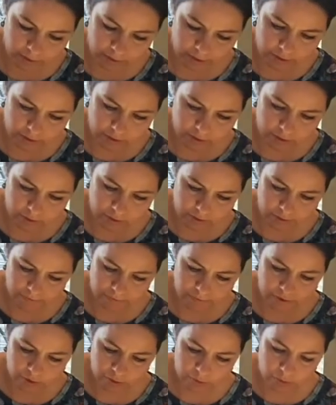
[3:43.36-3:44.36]
Let's do a
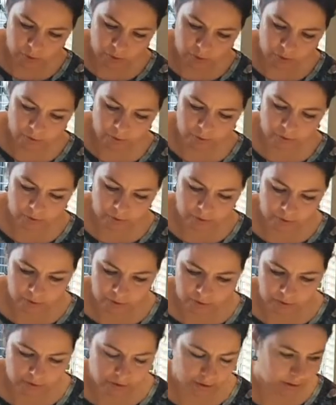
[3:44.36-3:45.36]
few more.
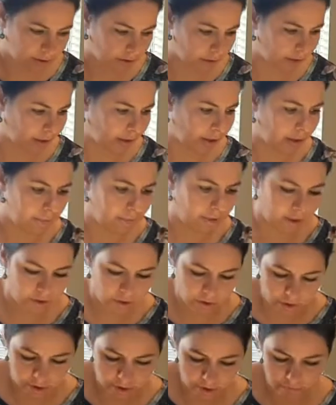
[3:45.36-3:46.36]
Okay, make
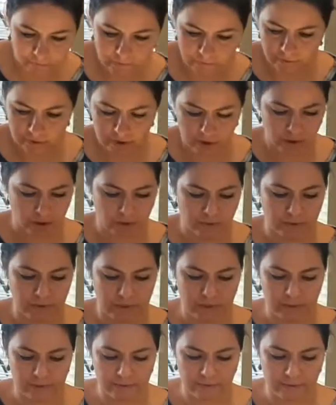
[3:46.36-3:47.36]
sure your
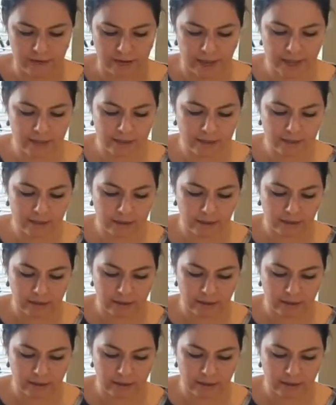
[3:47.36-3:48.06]
surface is flat.